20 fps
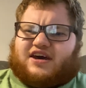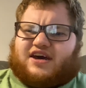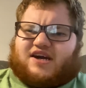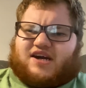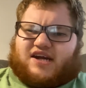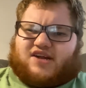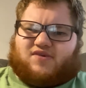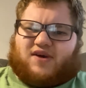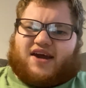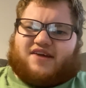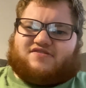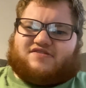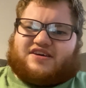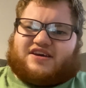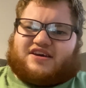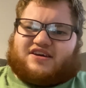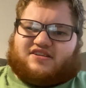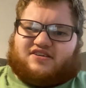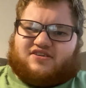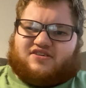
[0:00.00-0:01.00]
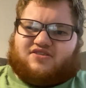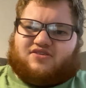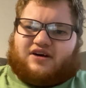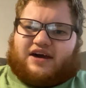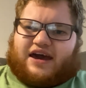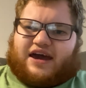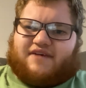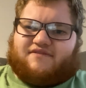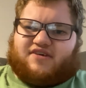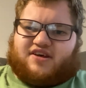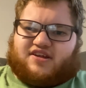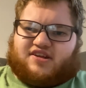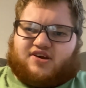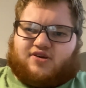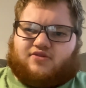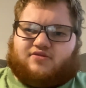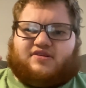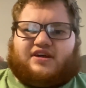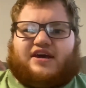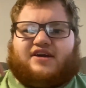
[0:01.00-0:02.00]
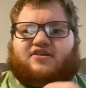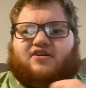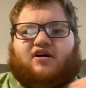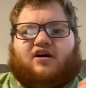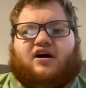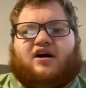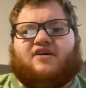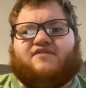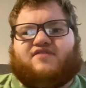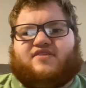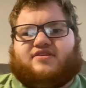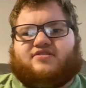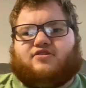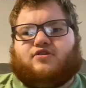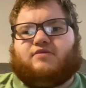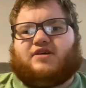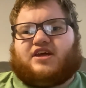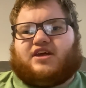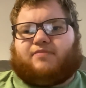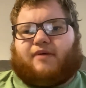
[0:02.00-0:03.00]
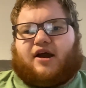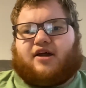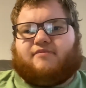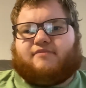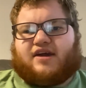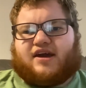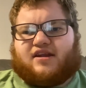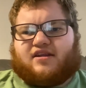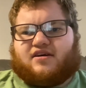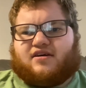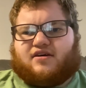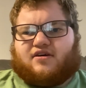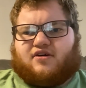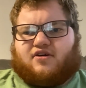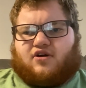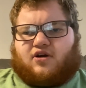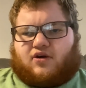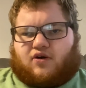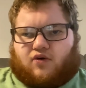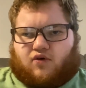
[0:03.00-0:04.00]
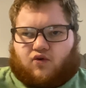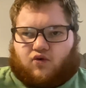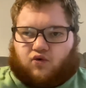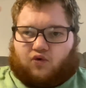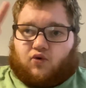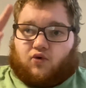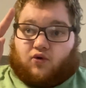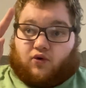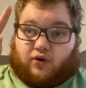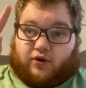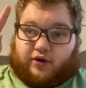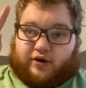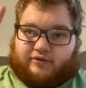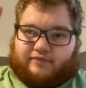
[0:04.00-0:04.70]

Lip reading: can you actually still have the suit taken off and still be Spider-Man? Or